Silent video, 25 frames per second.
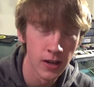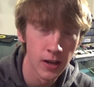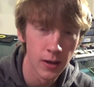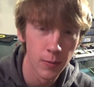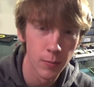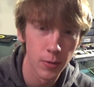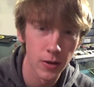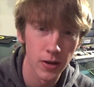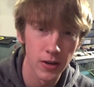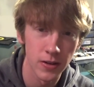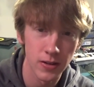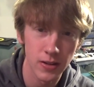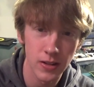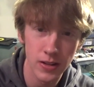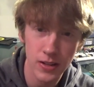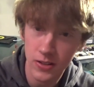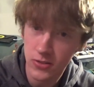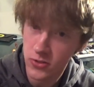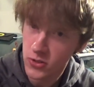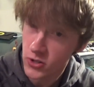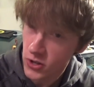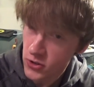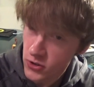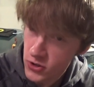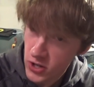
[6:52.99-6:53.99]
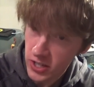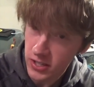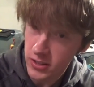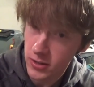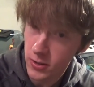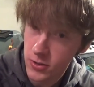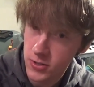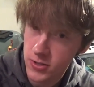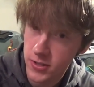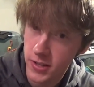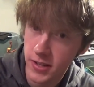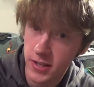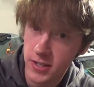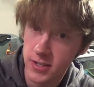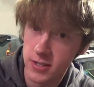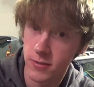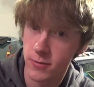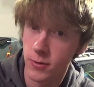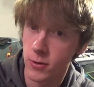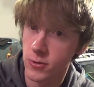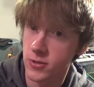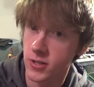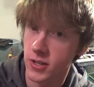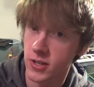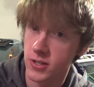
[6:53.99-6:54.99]
But just check those things, and if
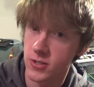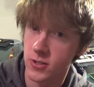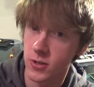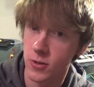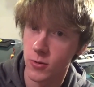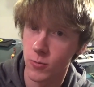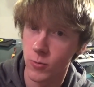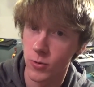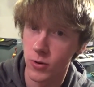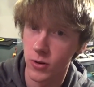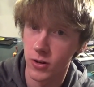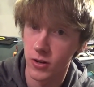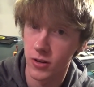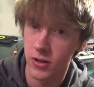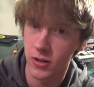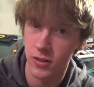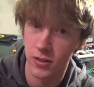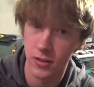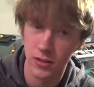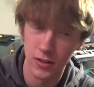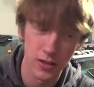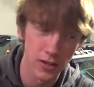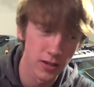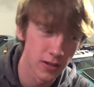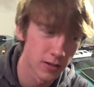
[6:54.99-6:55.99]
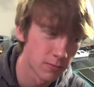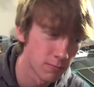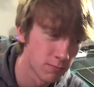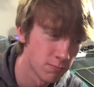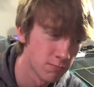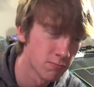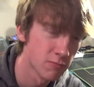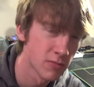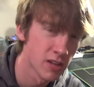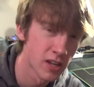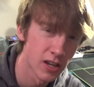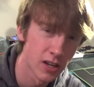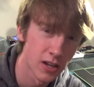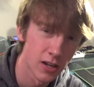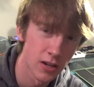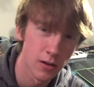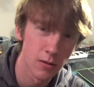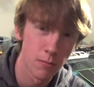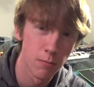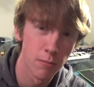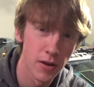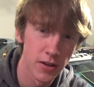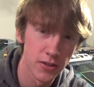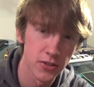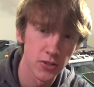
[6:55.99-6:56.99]
those things don't work, then
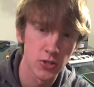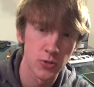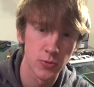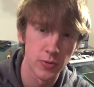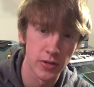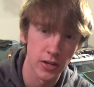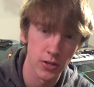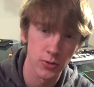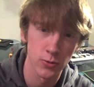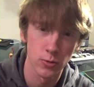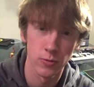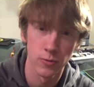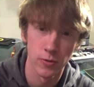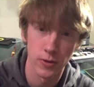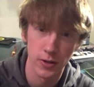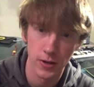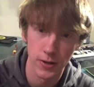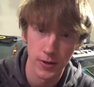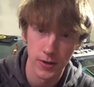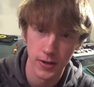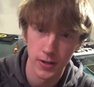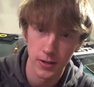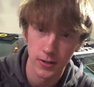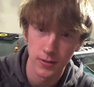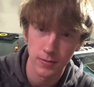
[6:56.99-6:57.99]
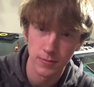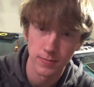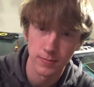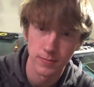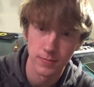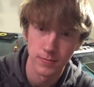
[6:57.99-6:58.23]
message me because we'll figure it out.